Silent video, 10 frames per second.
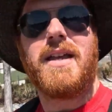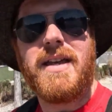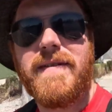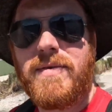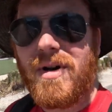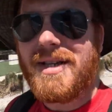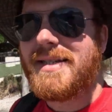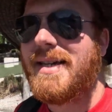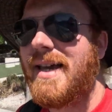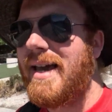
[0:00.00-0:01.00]
If you want to
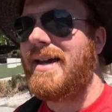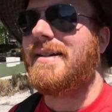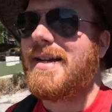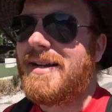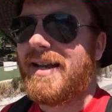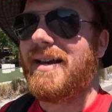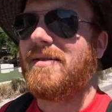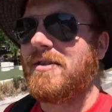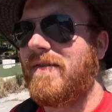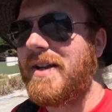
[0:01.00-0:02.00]
see a
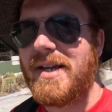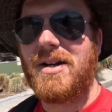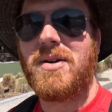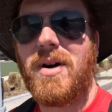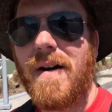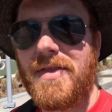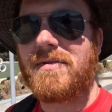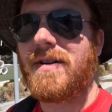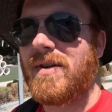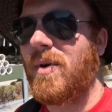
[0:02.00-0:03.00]
detailed video of the
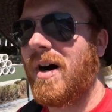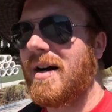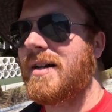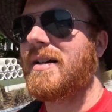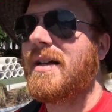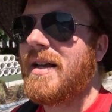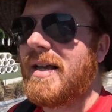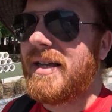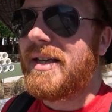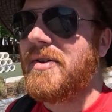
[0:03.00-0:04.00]
Riverwalk,
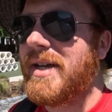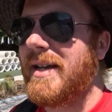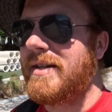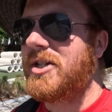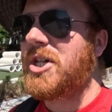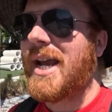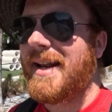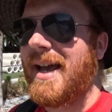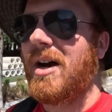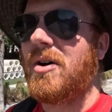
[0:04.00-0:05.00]
you can check
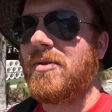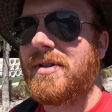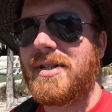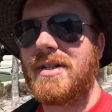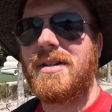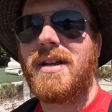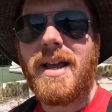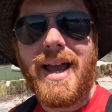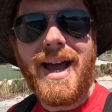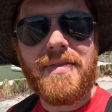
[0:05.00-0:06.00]
it out
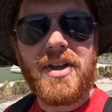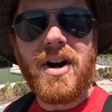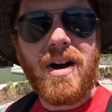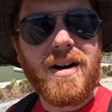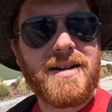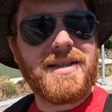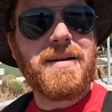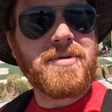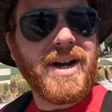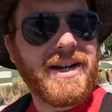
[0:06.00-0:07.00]
at the card in the
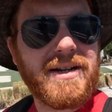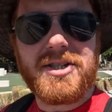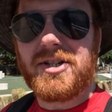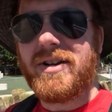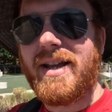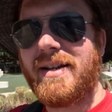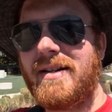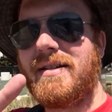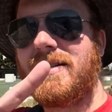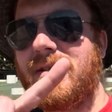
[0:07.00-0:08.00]
upper right of your
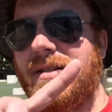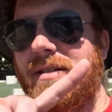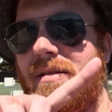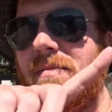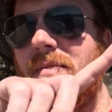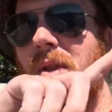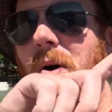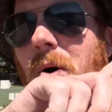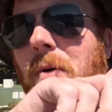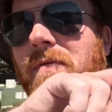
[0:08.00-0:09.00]
screen.
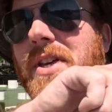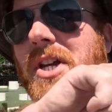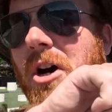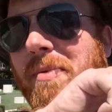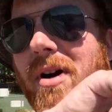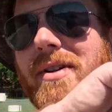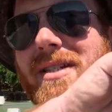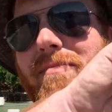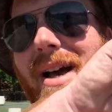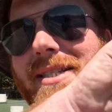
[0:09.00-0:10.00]
Hopefully GoPro
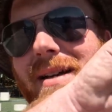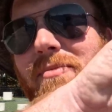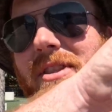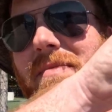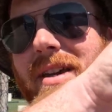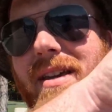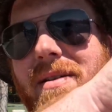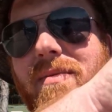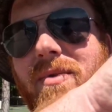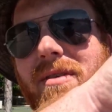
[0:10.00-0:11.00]
doesn't mess up with me
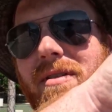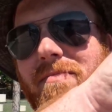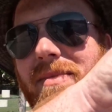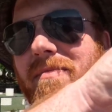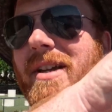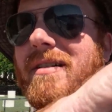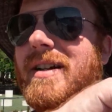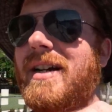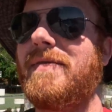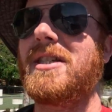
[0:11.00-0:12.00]
with the
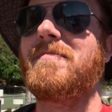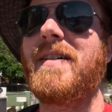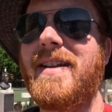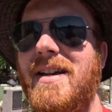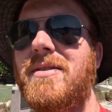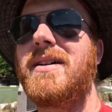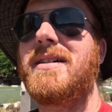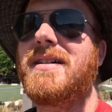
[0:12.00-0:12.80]
mirroring of this video.